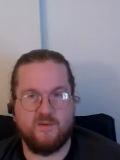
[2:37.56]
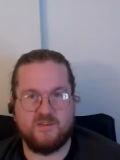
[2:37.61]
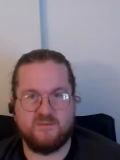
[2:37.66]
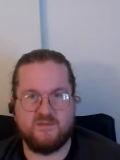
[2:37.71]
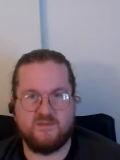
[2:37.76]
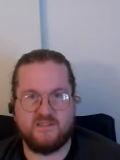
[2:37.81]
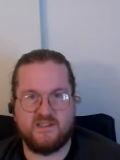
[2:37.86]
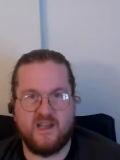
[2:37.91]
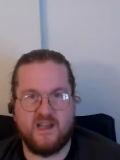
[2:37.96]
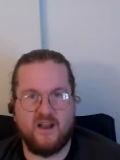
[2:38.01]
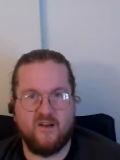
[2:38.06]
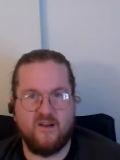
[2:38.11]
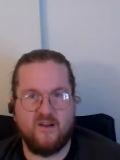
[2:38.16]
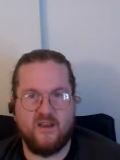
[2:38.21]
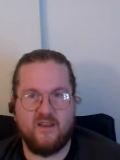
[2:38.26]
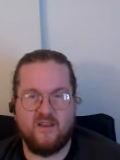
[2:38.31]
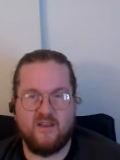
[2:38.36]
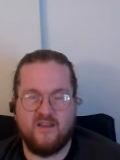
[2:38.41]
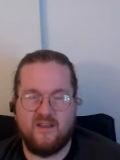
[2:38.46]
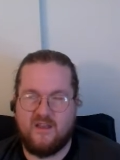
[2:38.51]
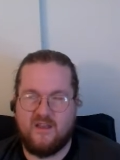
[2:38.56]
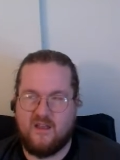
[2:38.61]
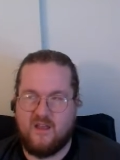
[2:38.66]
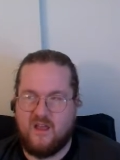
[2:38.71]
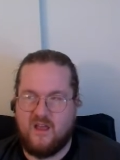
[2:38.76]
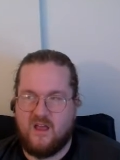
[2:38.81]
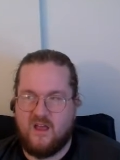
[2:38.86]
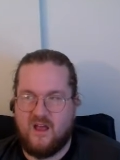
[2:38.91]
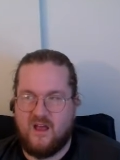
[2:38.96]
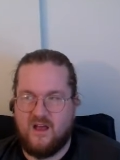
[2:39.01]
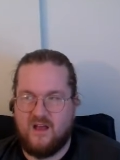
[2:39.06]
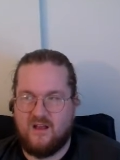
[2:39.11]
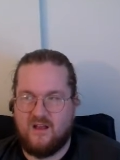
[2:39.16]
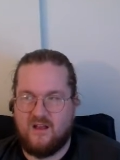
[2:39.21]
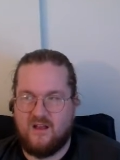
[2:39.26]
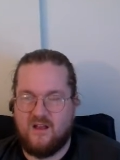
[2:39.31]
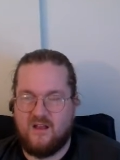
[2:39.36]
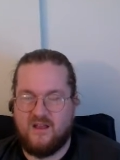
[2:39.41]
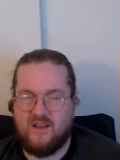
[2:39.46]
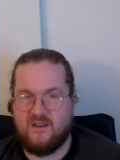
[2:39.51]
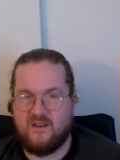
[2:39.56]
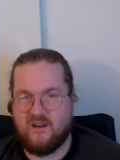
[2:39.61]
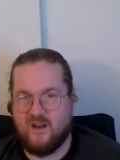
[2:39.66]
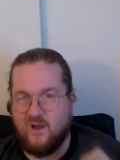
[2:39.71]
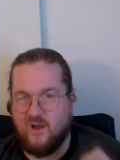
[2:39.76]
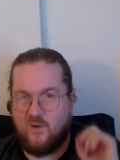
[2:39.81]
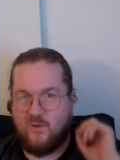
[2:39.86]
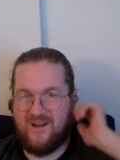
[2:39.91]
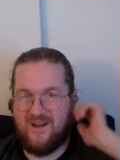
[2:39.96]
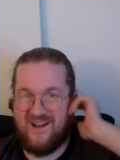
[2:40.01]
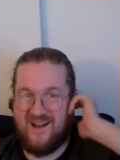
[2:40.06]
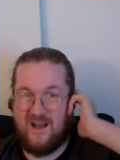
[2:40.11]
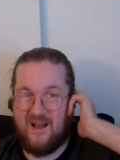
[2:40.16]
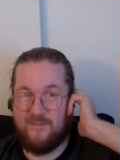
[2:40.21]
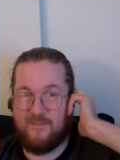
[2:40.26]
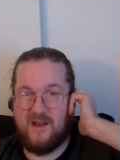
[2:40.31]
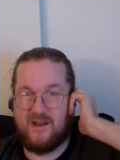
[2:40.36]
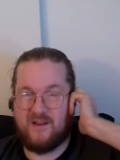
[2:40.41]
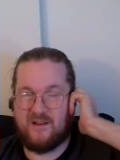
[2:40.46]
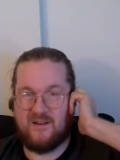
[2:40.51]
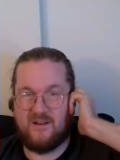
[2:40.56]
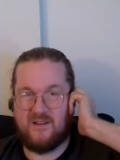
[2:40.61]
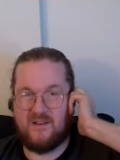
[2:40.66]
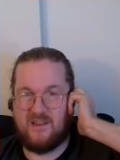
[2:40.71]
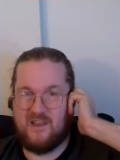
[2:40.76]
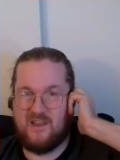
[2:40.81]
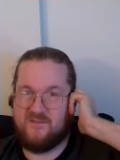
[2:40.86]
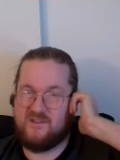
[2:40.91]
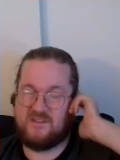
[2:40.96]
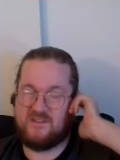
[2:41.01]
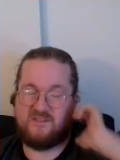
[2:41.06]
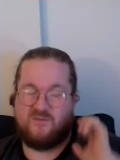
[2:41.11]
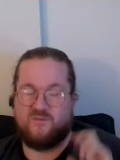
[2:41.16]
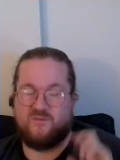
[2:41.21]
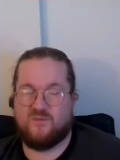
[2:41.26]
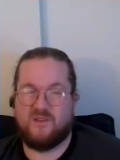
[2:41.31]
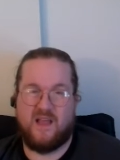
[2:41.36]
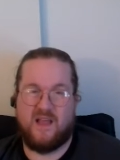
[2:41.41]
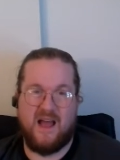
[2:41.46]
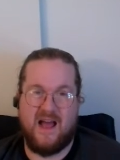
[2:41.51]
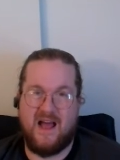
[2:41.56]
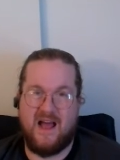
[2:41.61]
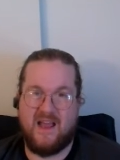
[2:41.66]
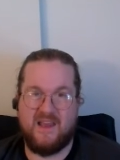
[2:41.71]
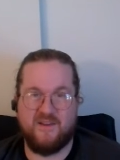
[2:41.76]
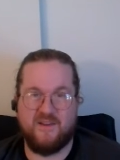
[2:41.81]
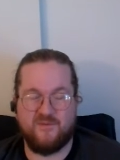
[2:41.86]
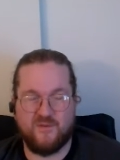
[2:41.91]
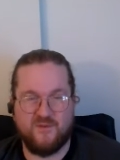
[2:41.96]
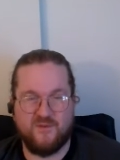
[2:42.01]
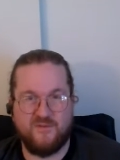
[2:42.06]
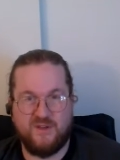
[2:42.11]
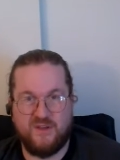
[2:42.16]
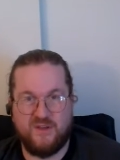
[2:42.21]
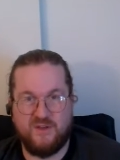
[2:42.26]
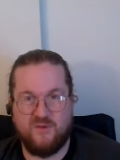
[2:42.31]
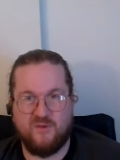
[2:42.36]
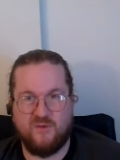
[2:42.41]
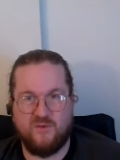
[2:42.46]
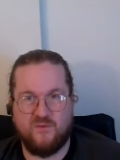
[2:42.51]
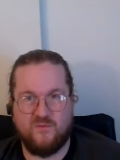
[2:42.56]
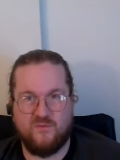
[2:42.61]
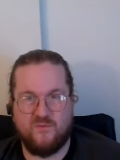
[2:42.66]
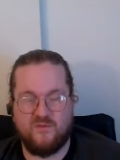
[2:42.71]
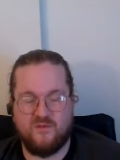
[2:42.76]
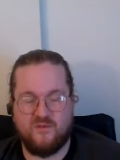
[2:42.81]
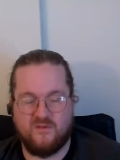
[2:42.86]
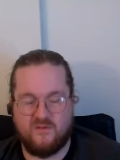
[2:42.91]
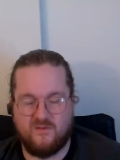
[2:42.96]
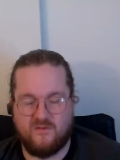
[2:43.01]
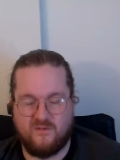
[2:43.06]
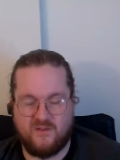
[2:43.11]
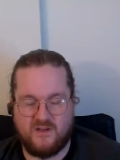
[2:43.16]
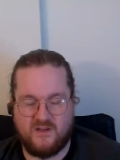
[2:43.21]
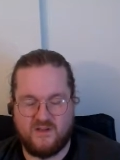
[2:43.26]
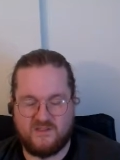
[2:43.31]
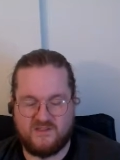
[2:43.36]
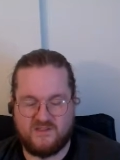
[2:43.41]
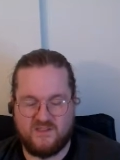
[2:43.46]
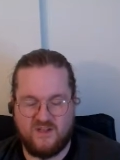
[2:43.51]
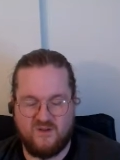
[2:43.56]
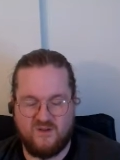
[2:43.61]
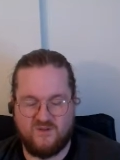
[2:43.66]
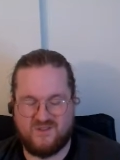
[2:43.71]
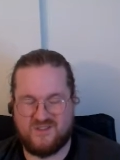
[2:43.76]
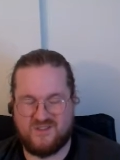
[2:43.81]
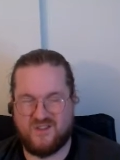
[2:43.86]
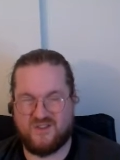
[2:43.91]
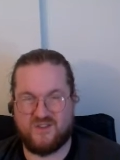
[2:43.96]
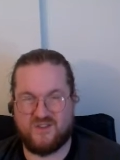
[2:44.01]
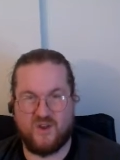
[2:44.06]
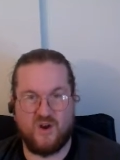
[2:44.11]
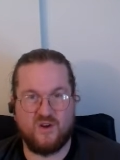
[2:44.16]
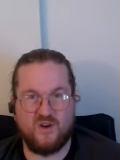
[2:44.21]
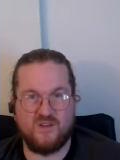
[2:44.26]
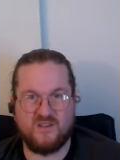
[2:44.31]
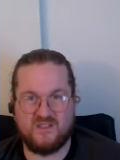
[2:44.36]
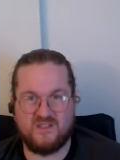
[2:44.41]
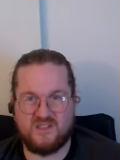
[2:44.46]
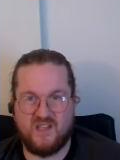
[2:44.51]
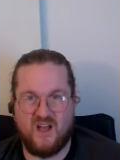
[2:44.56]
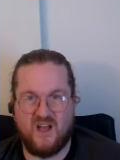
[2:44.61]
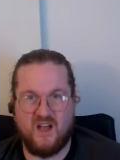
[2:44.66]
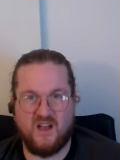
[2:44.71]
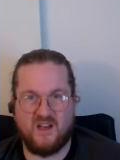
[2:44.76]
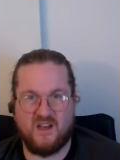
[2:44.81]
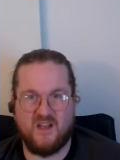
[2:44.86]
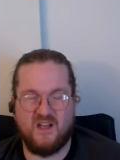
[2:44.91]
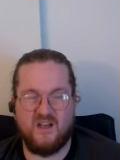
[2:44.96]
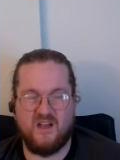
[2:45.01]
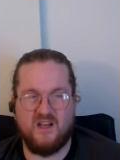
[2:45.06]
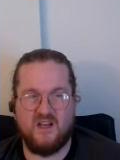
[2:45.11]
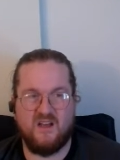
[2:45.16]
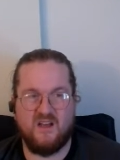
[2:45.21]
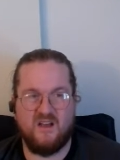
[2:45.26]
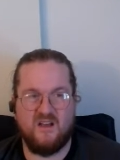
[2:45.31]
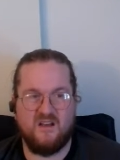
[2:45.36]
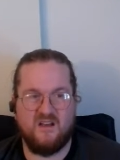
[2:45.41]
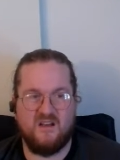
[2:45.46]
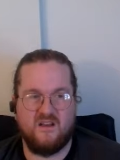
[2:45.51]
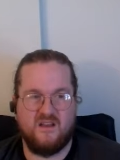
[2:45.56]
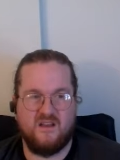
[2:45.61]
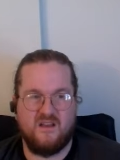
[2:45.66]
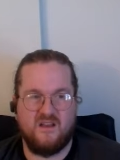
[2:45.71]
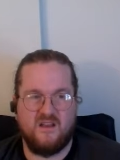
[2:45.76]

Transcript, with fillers: supposed to be scary. You know, I'm not gonna give this a really high end review because you know it's the third in the saga.